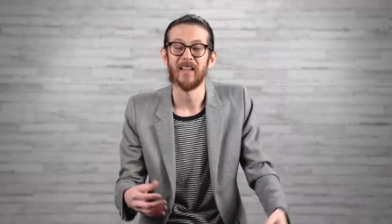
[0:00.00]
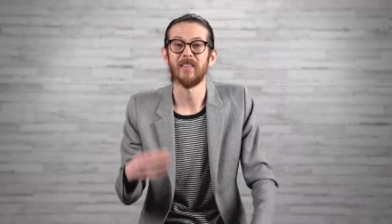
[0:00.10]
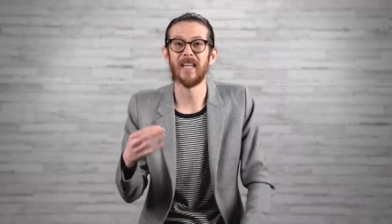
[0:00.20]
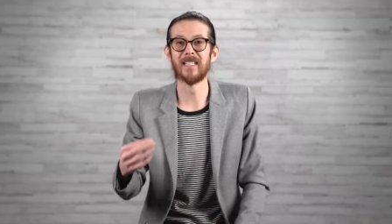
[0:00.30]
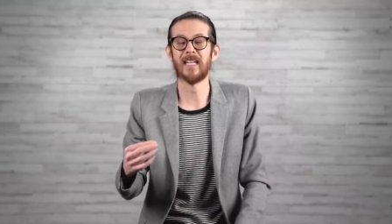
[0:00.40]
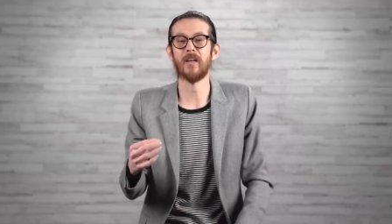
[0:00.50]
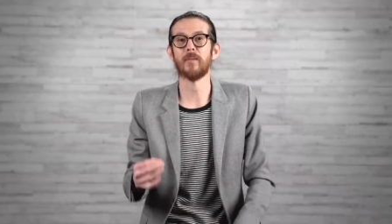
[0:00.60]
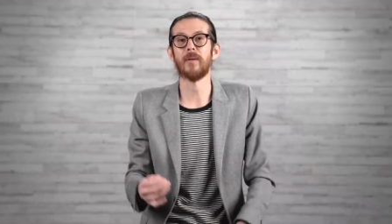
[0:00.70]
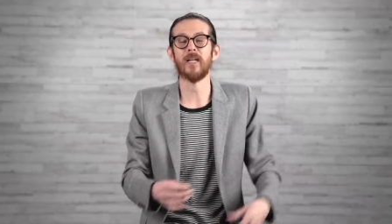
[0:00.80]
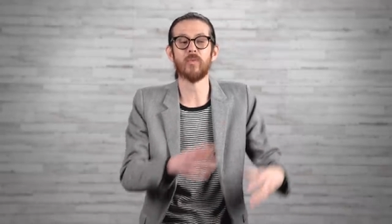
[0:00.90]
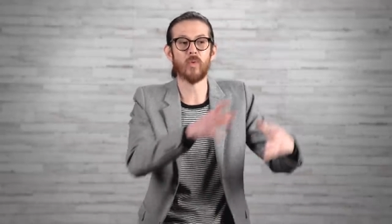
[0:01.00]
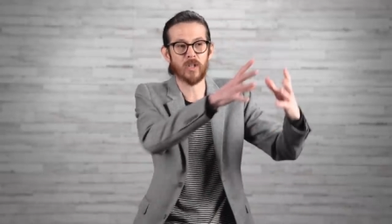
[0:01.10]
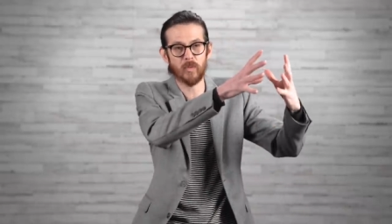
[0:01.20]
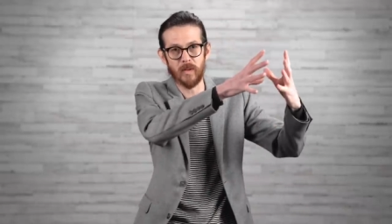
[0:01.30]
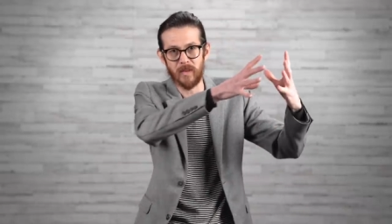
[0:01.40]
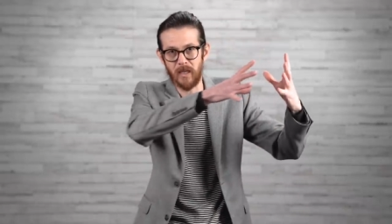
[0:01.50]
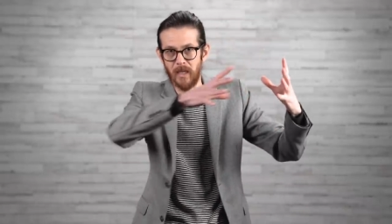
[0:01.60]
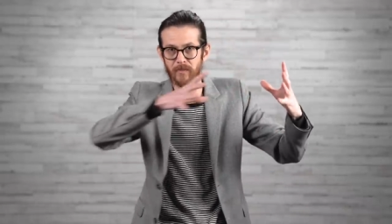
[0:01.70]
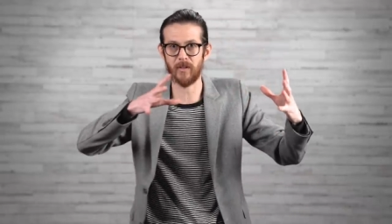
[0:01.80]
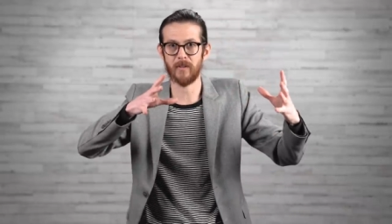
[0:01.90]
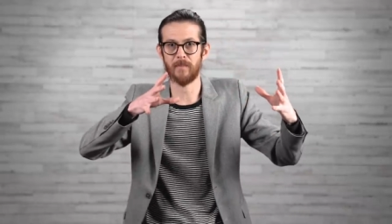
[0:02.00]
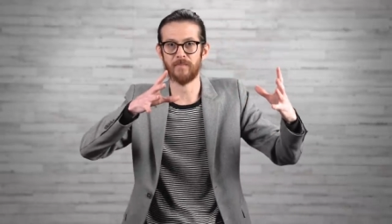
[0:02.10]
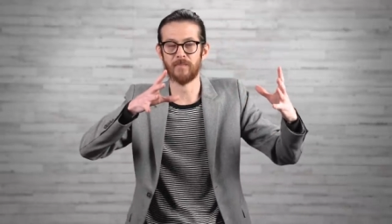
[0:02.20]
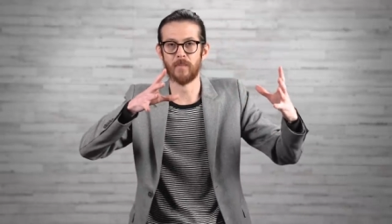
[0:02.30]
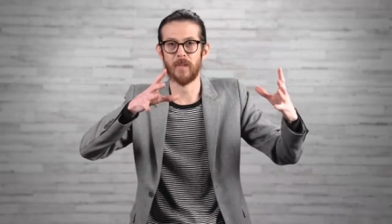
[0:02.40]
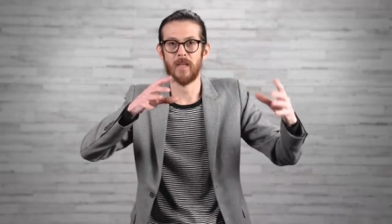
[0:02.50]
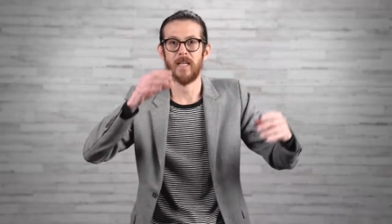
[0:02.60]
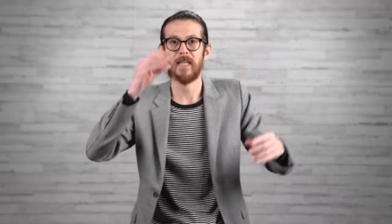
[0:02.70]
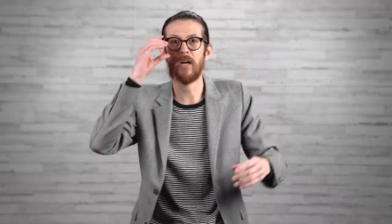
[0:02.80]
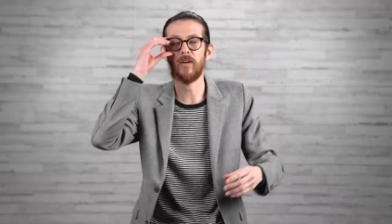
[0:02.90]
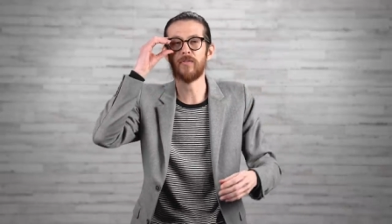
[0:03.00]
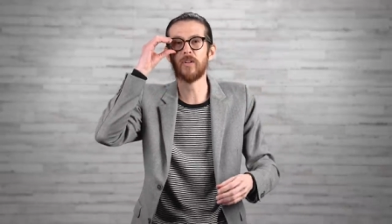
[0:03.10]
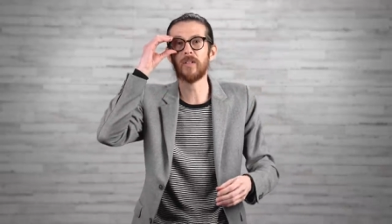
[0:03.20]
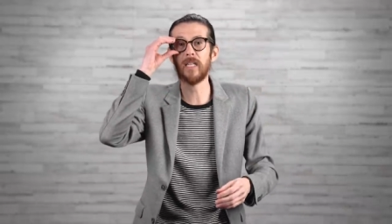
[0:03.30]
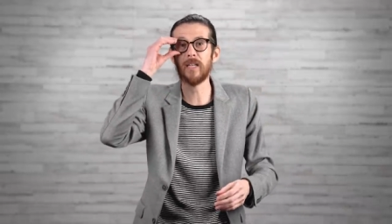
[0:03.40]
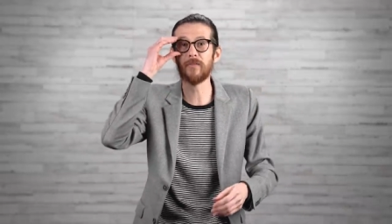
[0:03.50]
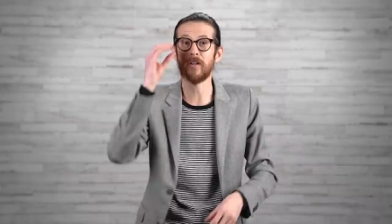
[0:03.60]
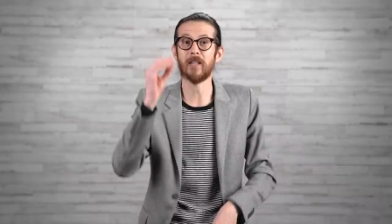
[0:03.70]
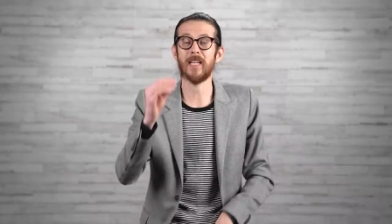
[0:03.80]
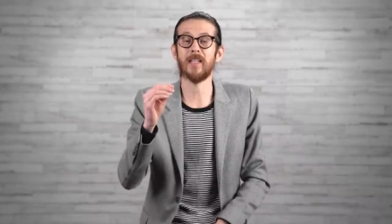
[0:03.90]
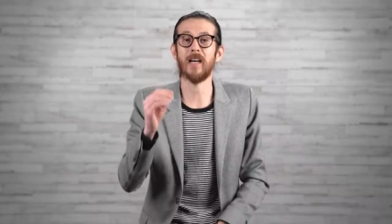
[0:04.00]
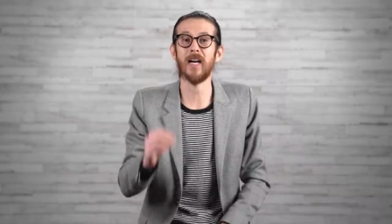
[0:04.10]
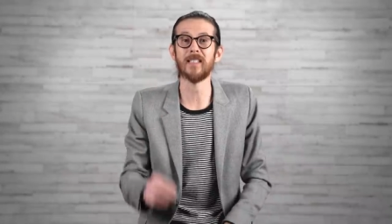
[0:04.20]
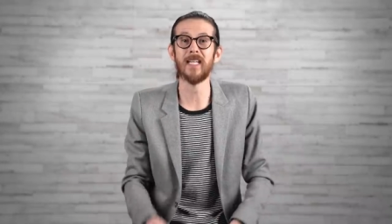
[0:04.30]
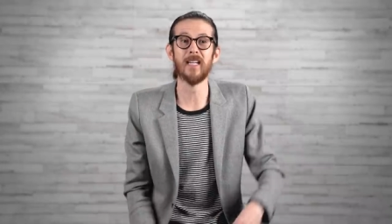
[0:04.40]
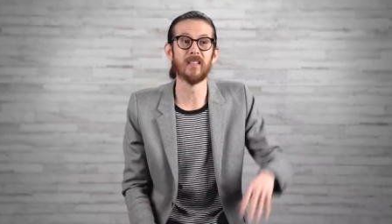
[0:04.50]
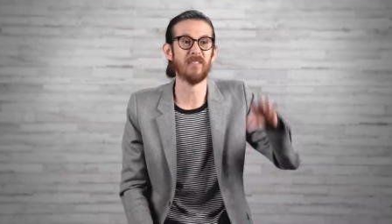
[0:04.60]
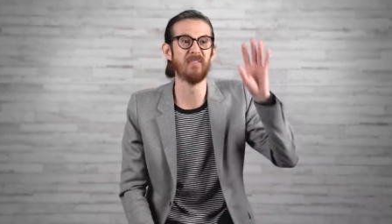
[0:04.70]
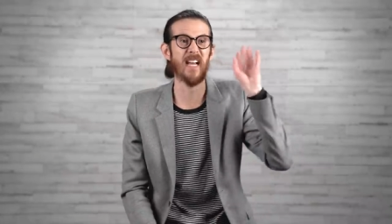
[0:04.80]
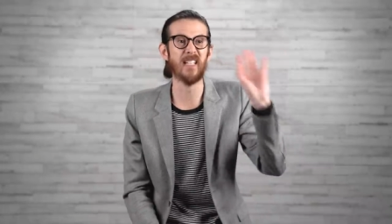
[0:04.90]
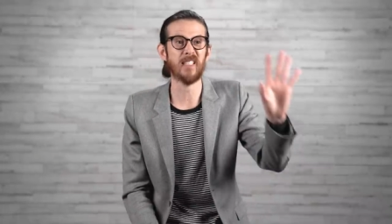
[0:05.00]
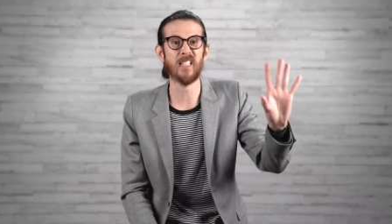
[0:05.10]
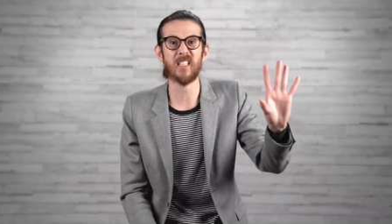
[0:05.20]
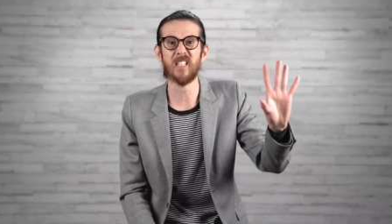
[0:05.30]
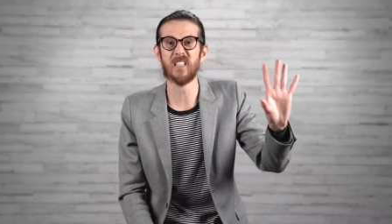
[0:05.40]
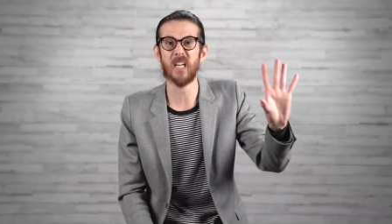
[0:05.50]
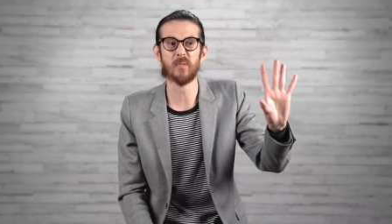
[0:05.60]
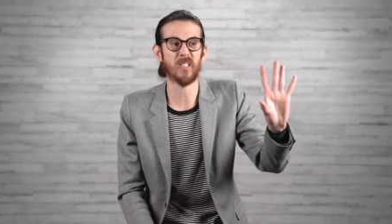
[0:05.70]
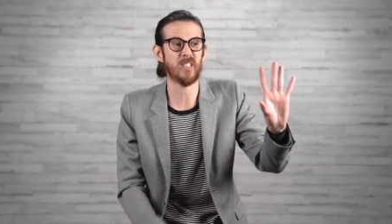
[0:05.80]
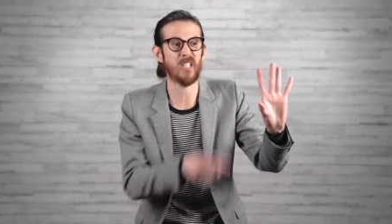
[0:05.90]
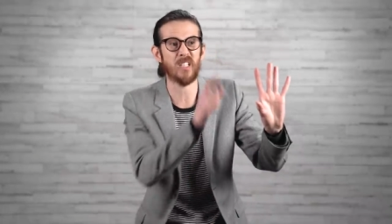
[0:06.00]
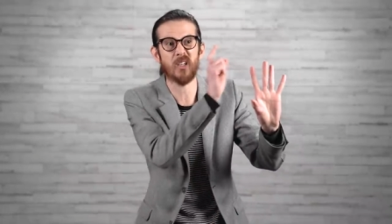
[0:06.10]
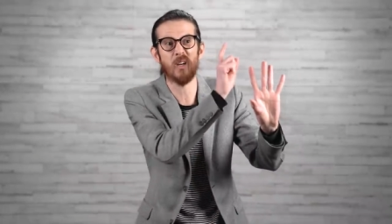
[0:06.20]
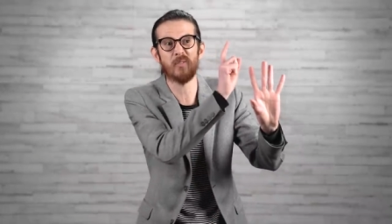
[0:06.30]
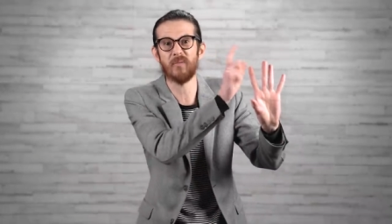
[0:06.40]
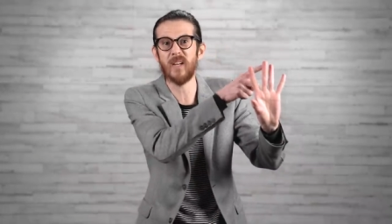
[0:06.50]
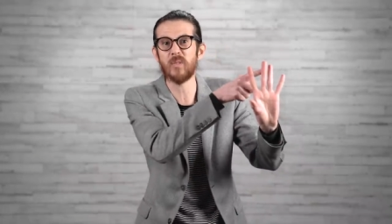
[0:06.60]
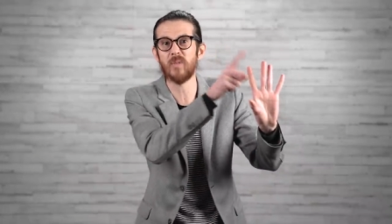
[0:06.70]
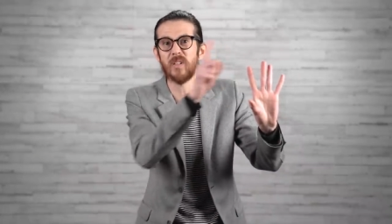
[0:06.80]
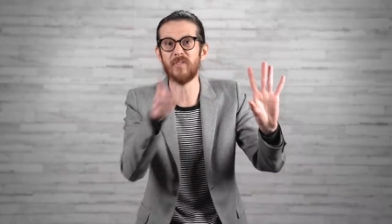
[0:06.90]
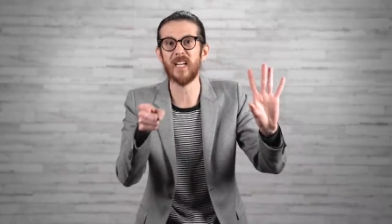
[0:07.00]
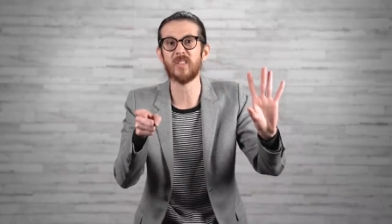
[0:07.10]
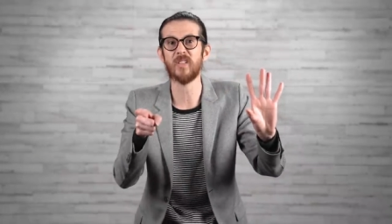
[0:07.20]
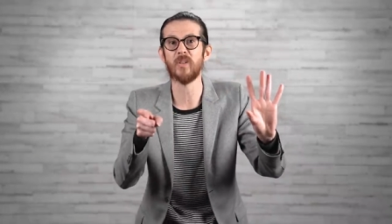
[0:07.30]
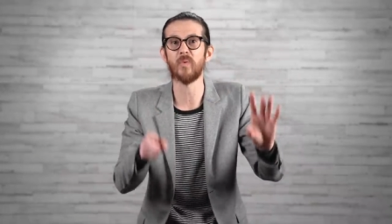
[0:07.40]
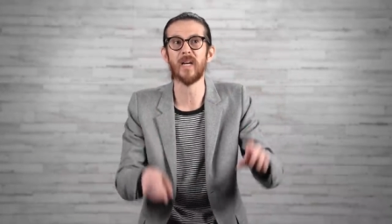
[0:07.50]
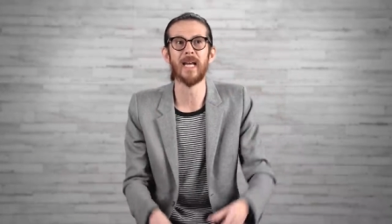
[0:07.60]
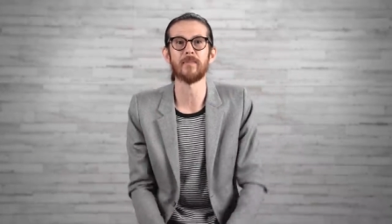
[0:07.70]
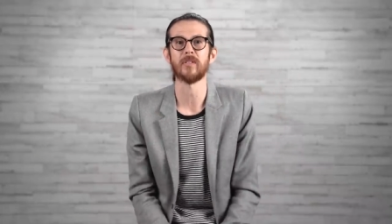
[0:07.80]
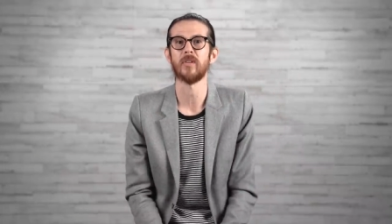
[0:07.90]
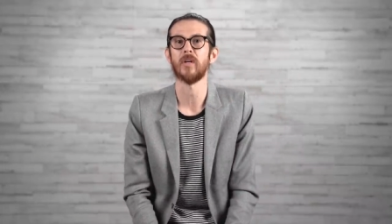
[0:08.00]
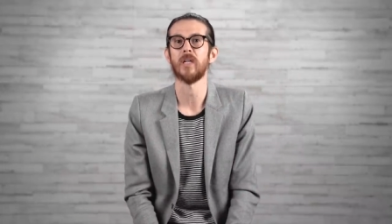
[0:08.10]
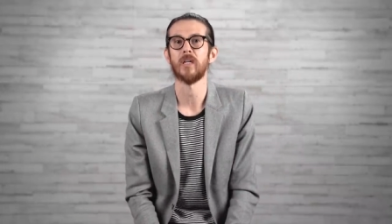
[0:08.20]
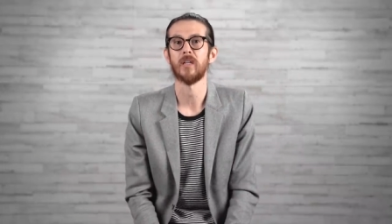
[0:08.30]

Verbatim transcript: That's how the body works with the liver. Now, if your liver cannot take the fatty, sticky substances and go from phase 1 to phase 2, what happens to it?